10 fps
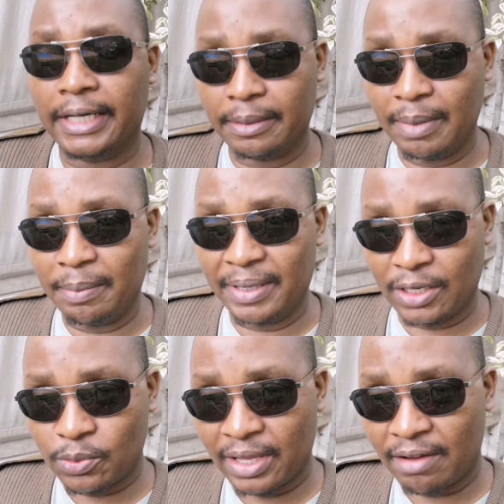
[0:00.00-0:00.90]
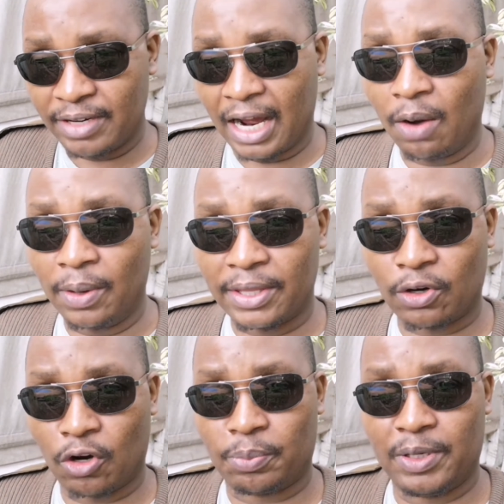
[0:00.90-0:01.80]
Remember that with every hour the
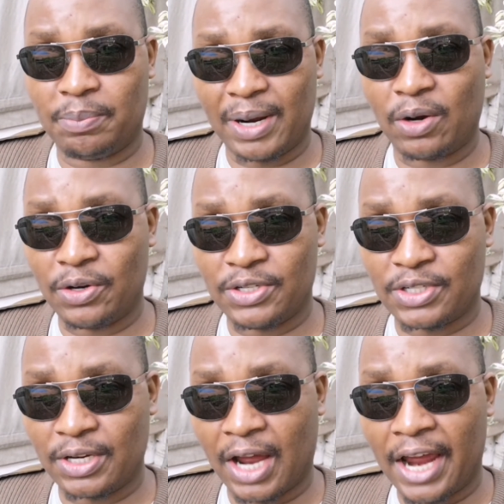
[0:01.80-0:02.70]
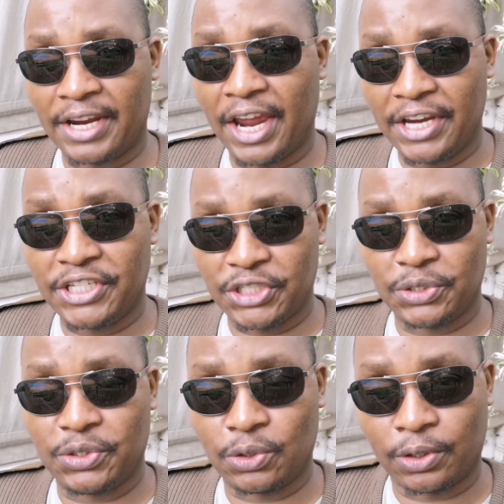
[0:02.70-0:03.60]
cockpit beckons, and I urge
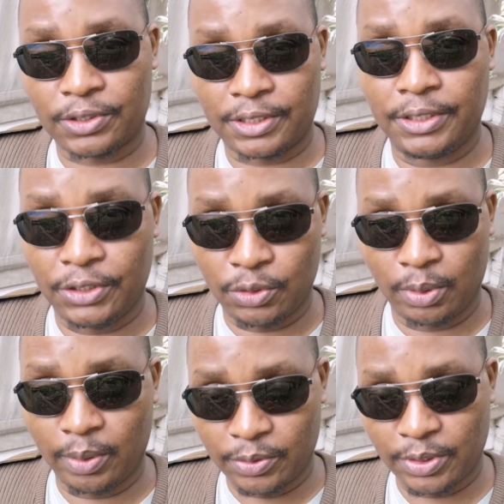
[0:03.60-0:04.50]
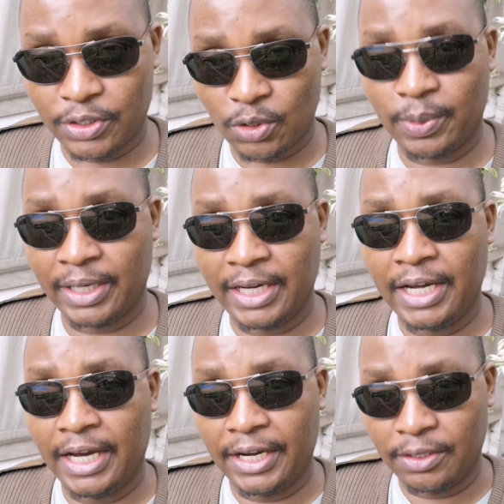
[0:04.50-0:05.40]
you to continue doing what you're doing
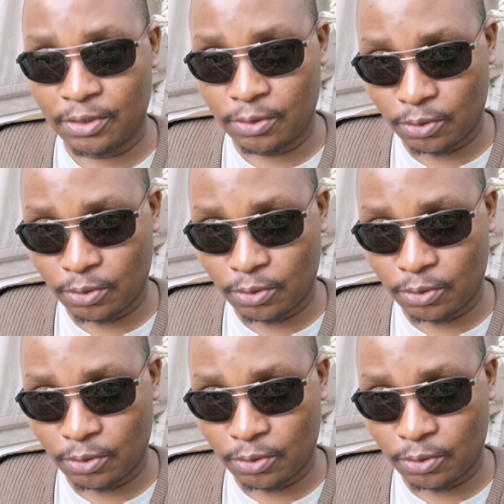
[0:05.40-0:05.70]
and